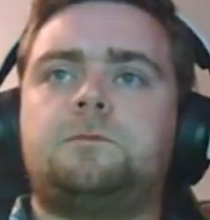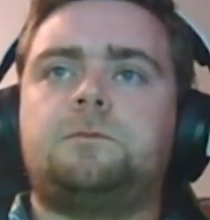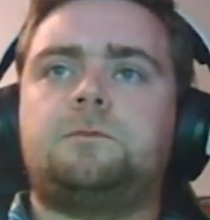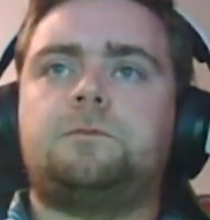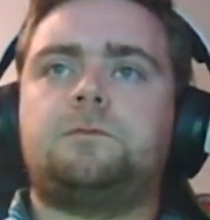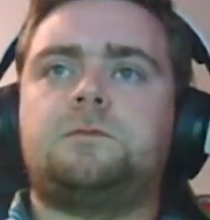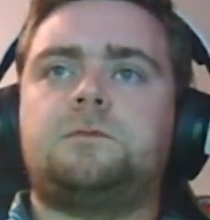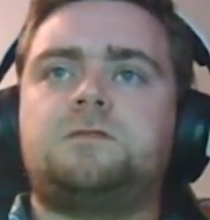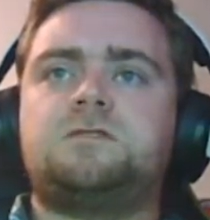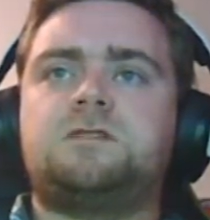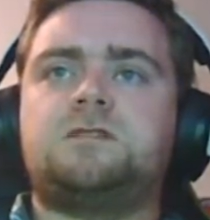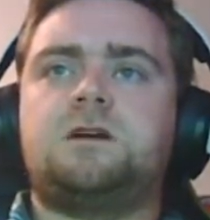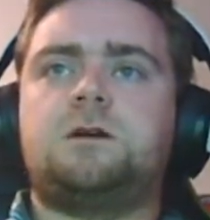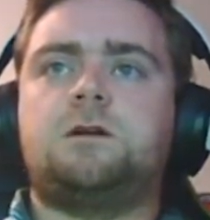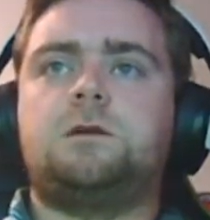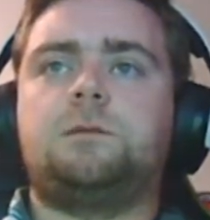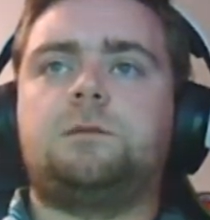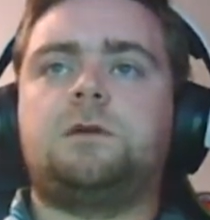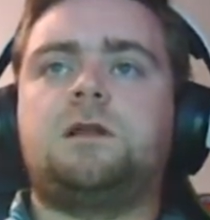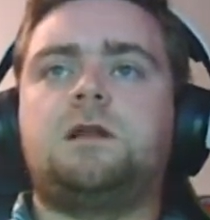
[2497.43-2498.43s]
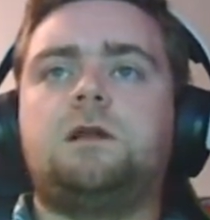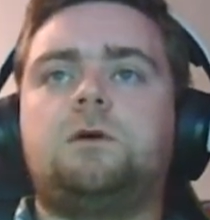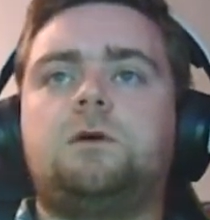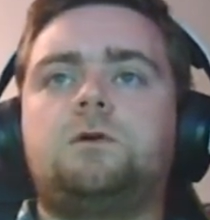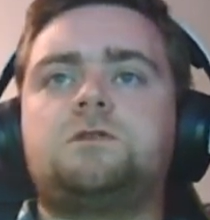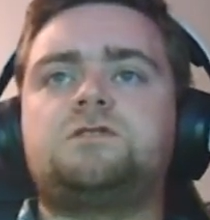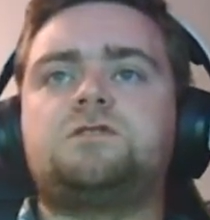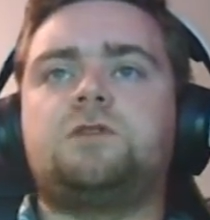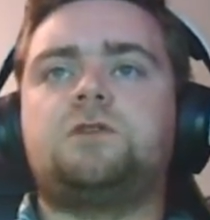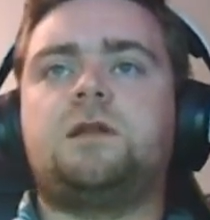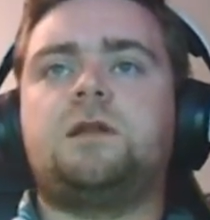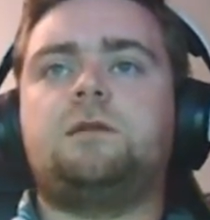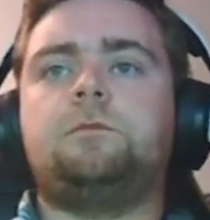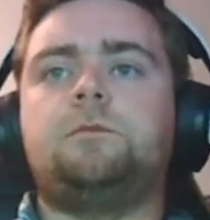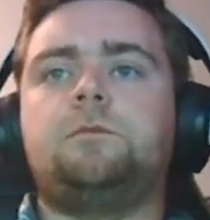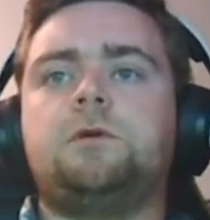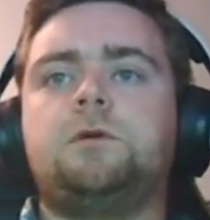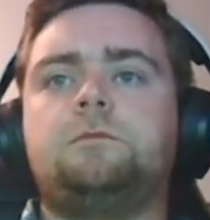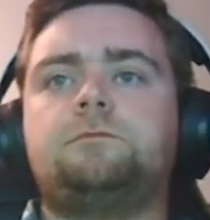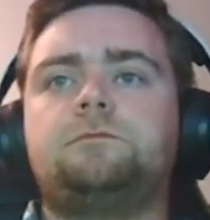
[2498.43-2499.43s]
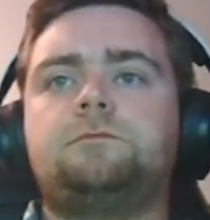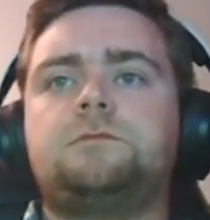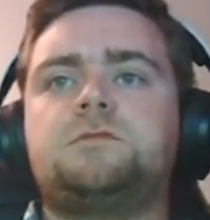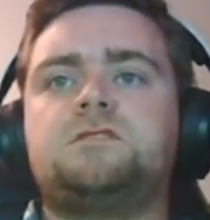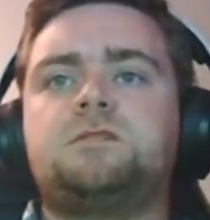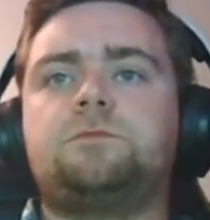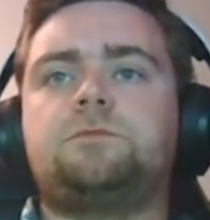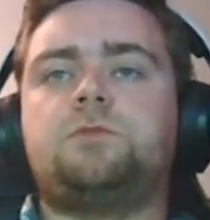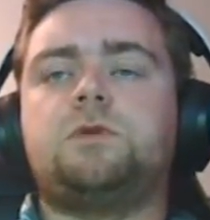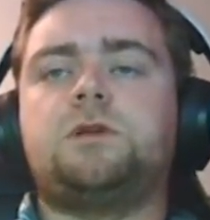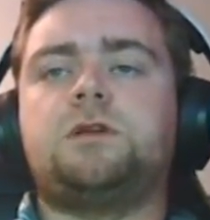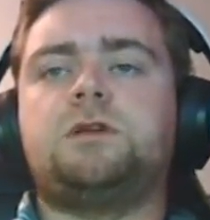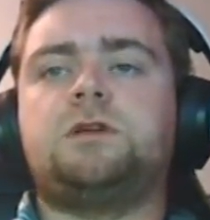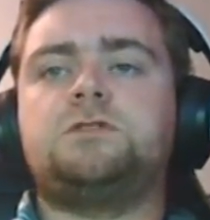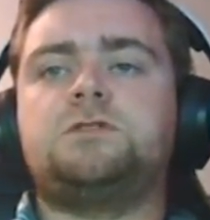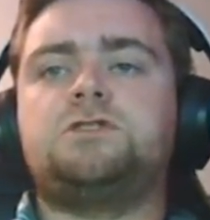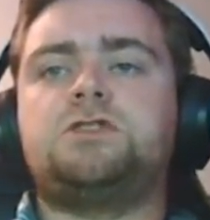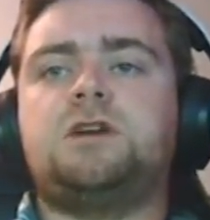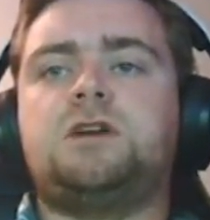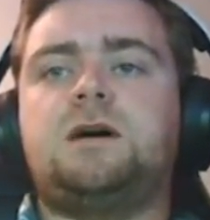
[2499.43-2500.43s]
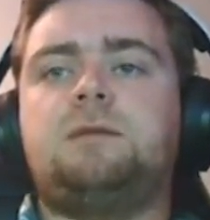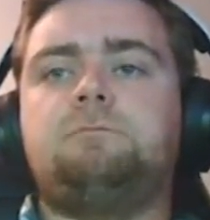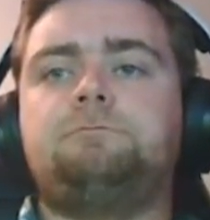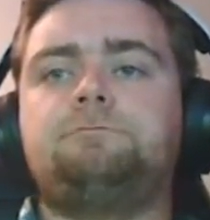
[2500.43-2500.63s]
It's not going to be close or anything, but it's a pretty good shot.